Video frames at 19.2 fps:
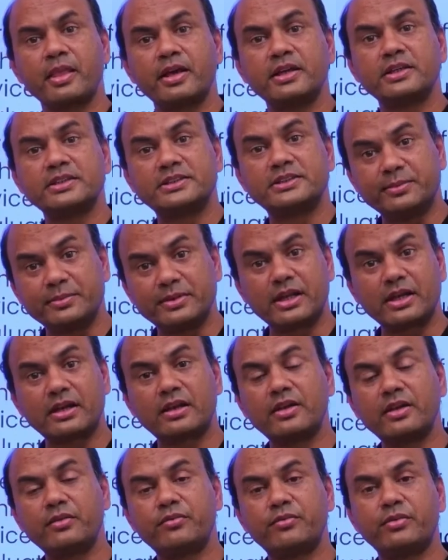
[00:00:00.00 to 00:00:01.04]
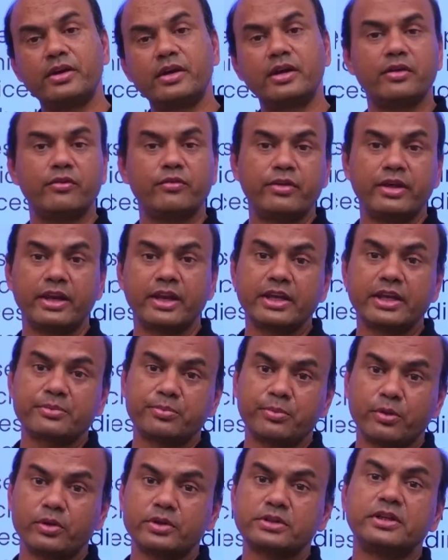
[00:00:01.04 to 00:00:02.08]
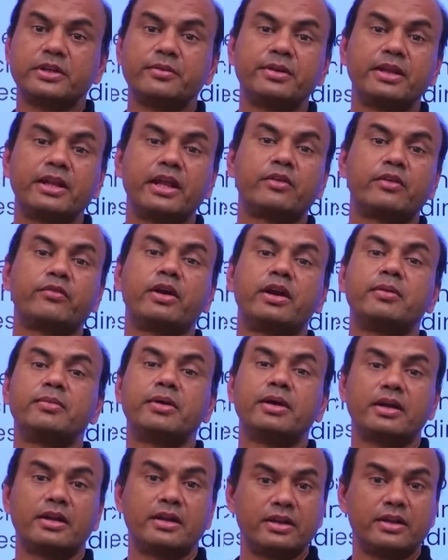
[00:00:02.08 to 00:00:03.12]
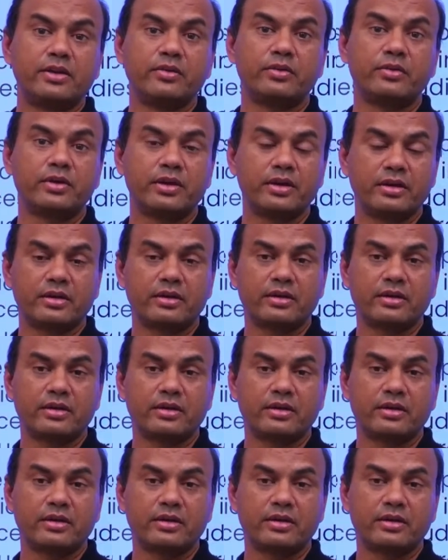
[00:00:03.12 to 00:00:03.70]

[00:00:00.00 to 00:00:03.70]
Similarly, various ports have been acquired by Adani over here.